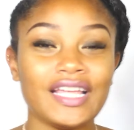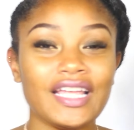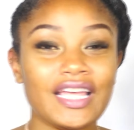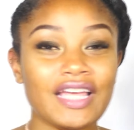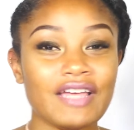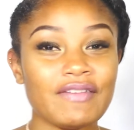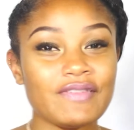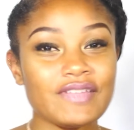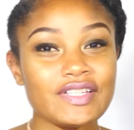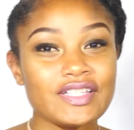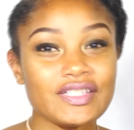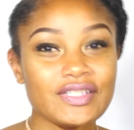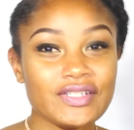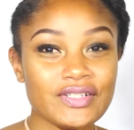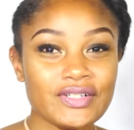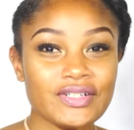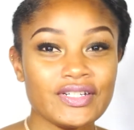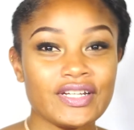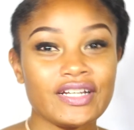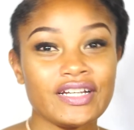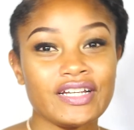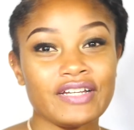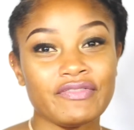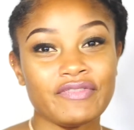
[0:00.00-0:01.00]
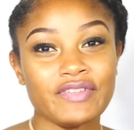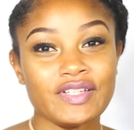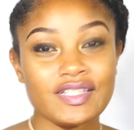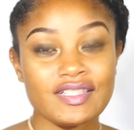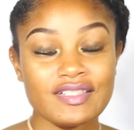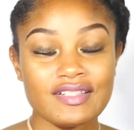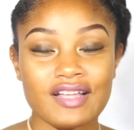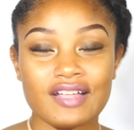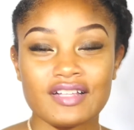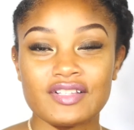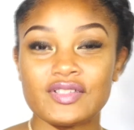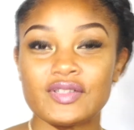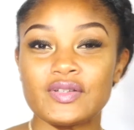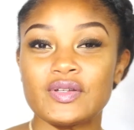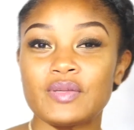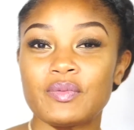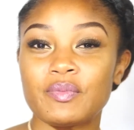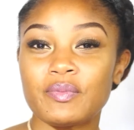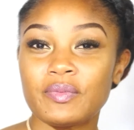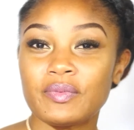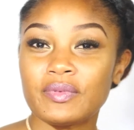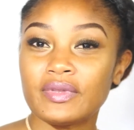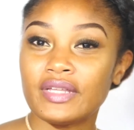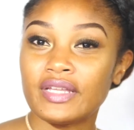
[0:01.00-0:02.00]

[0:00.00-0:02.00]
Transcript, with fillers: if it's good or if it's not so the,